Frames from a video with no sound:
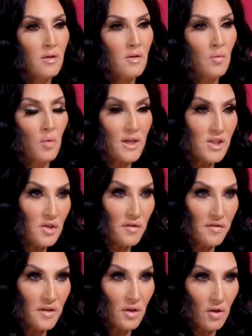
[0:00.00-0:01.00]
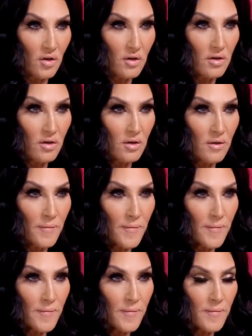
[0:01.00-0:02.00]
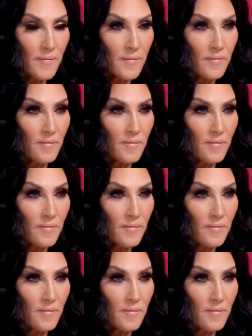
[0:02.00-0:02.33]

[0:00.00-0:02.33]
oh my what God. What did you feel? I just